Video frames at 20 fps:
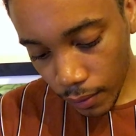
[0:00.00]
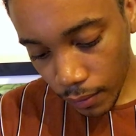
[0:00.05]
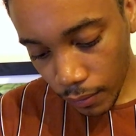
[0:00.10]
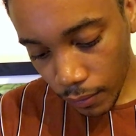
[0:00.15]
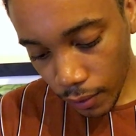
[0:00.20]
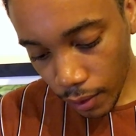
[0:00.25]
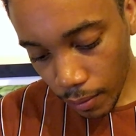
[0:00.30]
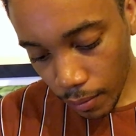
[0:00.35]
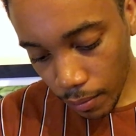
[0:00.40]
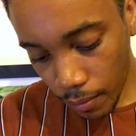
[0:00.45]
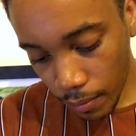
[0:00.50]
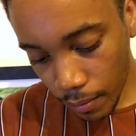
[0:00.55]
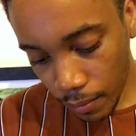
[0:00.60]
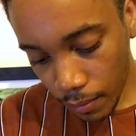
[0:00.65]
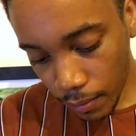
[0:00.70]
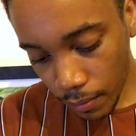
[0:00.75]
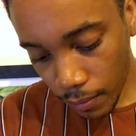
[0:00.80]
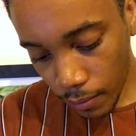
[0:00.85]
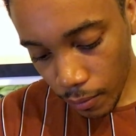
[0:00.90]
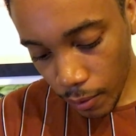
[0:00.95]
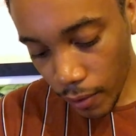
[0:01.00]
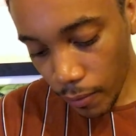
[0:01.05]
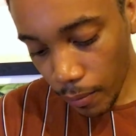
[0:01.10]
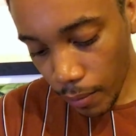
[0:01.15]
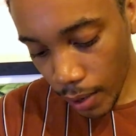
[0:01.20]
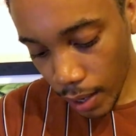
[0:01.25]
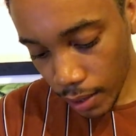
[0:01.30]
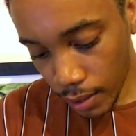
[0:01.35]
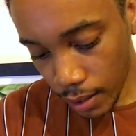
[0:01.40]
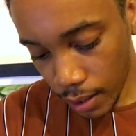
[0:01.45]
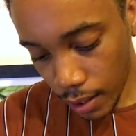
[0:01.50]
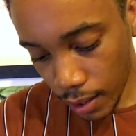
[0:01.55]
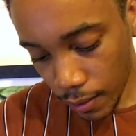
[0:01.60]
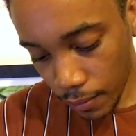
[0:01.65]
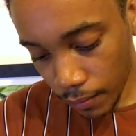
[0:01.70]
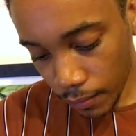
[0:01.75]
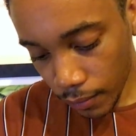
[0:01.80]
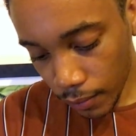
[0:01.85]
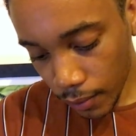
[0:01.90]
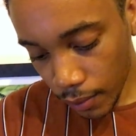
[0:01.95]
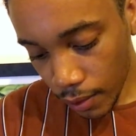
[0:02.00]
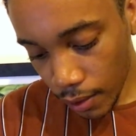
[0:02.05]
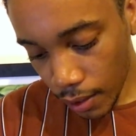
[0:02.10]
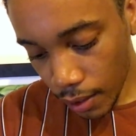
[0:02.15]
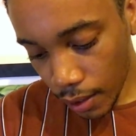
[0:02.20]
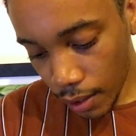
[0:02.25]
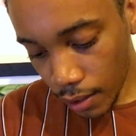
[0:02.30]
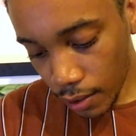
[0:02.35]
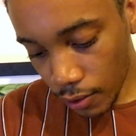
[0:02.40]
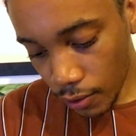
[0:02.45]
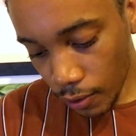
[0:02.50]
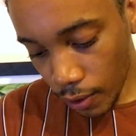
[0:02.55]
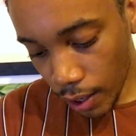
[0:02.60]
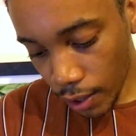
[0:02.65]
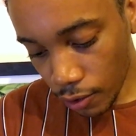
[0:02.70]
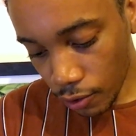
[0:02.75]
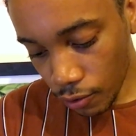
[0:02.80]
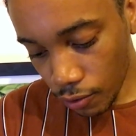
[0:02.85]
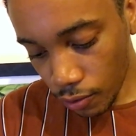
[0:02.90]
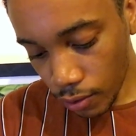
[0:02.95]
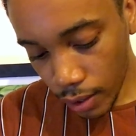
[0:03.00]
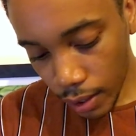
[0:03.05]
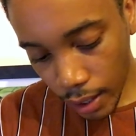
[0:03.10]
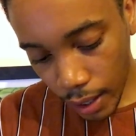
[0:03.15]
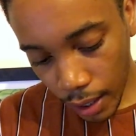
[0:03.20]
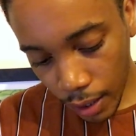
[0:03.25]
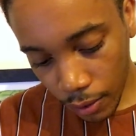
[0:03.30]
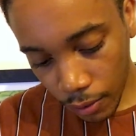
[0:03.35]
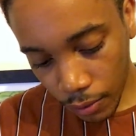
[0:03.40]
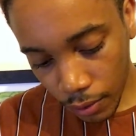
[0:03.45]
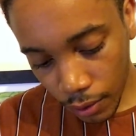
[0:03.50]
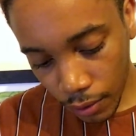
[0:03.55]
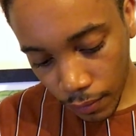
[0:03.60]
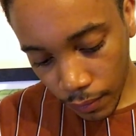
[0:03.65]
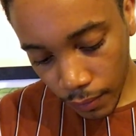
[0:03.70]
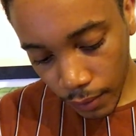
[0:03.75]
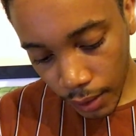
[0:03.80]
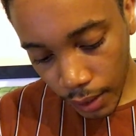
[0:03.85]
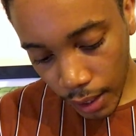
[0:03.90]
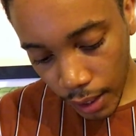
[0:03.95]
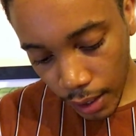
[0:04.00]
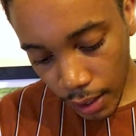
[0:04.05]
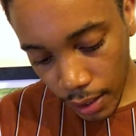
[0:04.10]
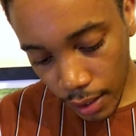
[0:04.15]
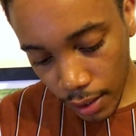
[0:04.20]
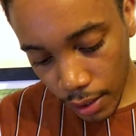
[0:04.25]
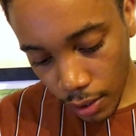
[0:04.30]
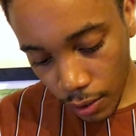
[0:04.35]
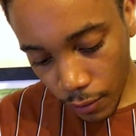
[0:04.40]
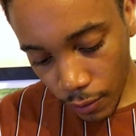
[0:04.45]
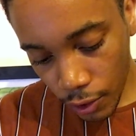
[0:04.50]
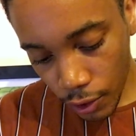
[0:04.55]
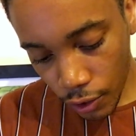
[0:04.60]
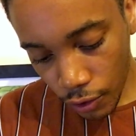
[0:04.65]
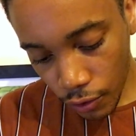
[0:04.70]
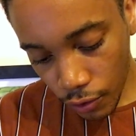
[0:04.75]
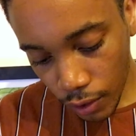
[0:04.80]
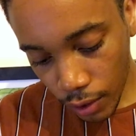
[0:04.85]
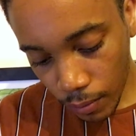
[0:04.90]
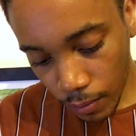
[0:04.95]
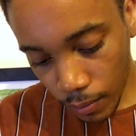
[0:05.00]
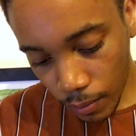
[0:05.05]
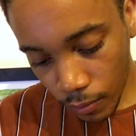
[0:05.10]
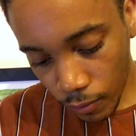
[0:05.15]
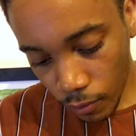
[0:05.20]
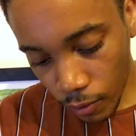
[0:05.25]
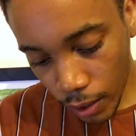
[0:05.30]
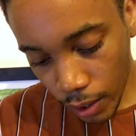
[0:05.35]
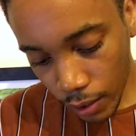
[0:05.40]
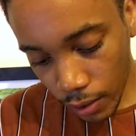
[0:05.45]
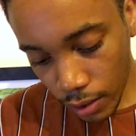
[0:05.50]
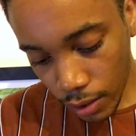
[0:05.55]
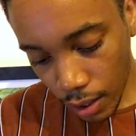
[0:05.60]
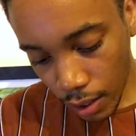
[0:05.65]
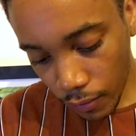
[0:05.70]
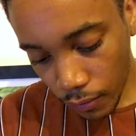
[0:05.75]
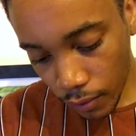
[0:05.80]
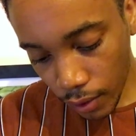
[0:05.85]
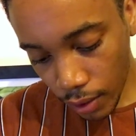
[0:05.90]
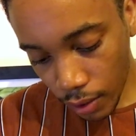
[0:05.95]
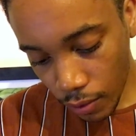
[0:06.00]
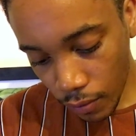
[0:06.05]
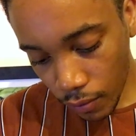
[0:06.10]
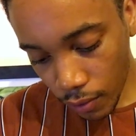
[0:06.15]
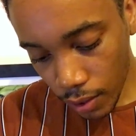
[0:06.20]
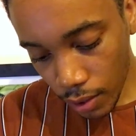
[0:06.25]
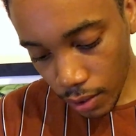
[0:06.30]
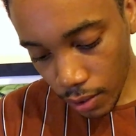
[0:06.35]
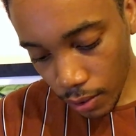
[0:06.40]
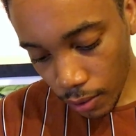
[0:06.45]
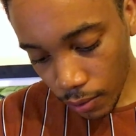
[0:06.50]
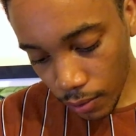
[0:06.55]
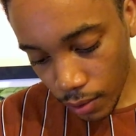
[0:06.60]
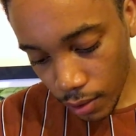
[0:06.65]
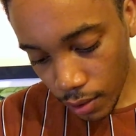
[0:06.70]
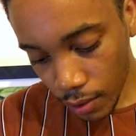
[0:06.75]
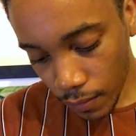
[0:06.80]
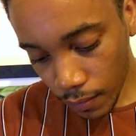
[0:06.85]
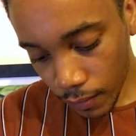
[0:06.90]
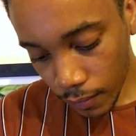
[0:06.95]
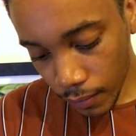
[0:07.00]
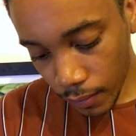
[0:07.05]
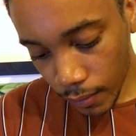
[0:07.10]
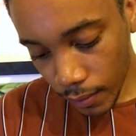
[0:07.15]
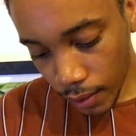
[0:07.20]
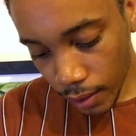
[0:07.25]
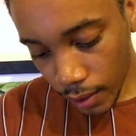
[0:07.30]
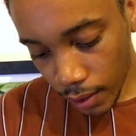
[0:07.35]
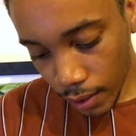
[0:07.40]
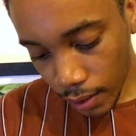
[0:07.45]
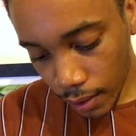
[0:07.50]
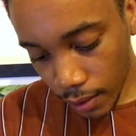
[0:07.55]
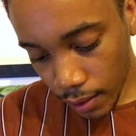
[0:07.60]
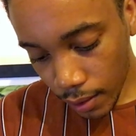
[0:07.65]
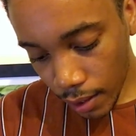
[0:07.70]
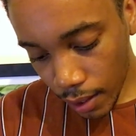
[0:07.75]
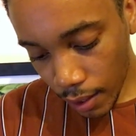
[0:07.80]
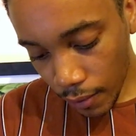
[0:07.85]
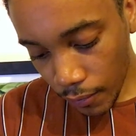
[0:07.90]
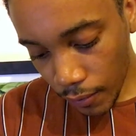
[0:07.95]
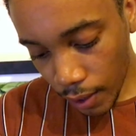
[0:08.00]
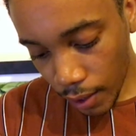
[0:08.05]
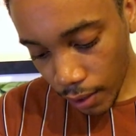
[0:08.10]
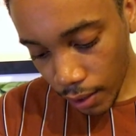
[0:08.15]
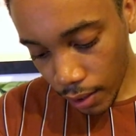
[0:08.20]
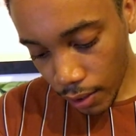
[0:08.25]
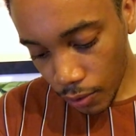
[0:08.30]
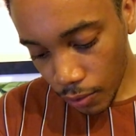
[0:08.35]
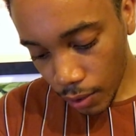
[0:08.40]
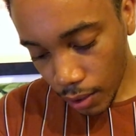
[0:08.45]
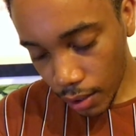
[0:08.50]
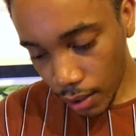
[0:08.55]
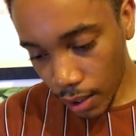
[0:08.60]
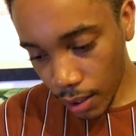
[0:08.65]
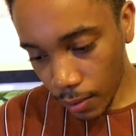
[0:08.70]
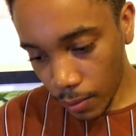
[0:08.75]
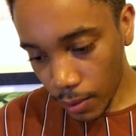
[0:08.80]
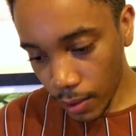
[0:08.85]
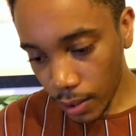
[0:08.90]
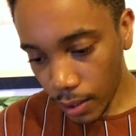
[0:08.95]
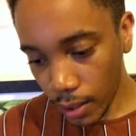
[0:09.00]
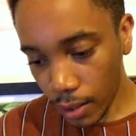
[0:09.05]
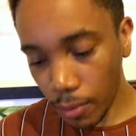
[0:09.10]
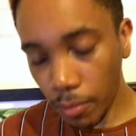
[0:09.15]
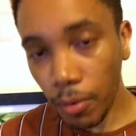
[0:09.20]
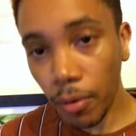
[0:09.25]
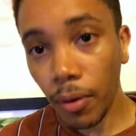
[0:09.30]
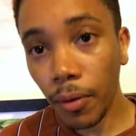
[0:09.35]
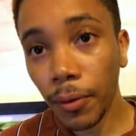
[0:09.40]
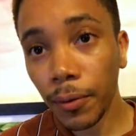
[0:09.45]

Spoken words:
from with bracelet, his great drooling hound, and the silver stream running softly over the stones, I fell into a deep sleep.